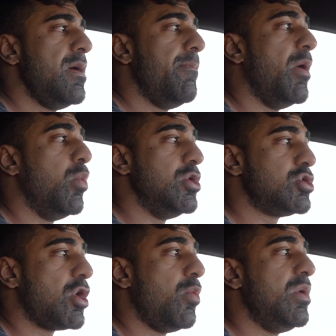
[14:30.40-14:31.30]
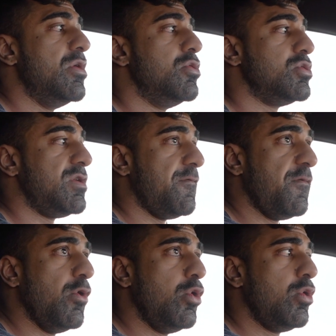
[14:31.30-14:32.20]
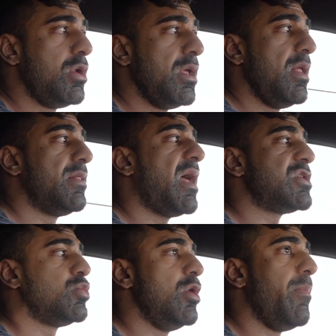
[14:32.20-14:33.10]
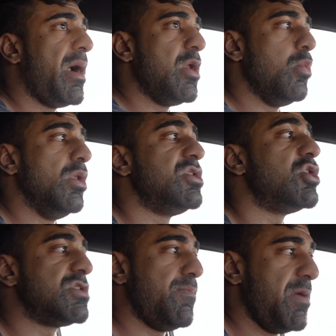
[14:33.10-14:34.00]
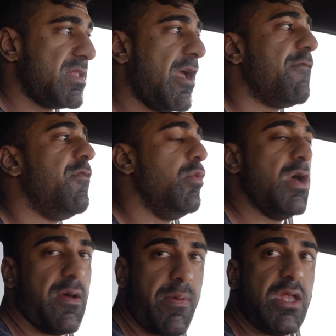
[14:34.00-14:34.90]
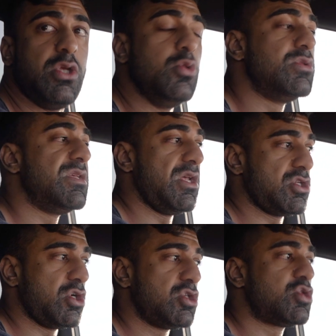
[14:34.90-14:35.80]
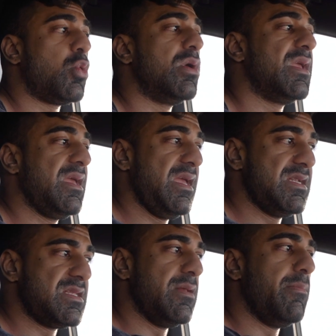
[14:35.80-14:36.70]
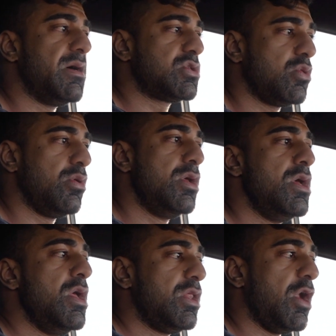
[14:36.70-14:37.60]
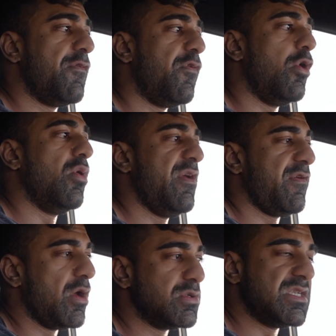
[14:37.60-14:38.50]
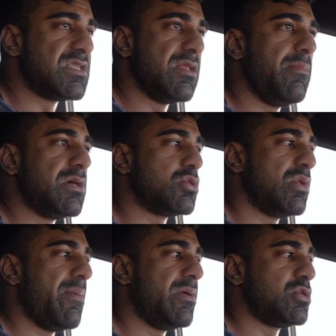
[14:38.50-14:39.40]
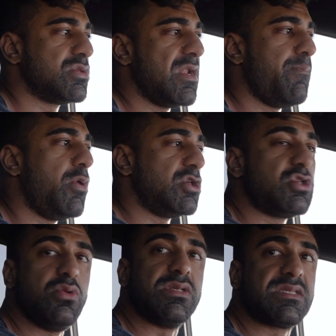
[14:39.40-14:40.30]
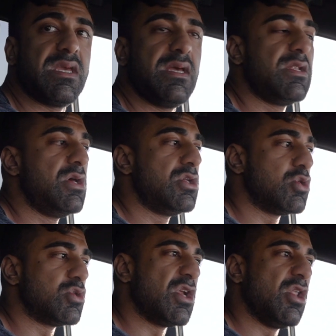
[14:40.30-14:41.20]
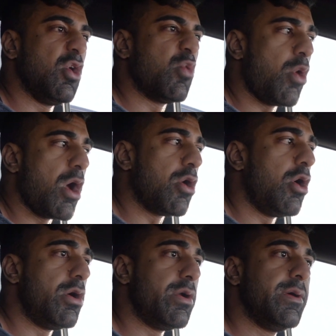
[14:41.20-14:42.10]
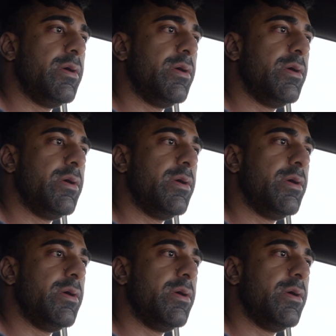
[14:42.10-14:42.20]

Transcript: But when you start reintroducing food, that's where your body really starts to pick that food up and use it and start storing it into the muscle. Therefore, if it goes into the muscle, that muscle is going to push through the skin, so it's going to look rock hard.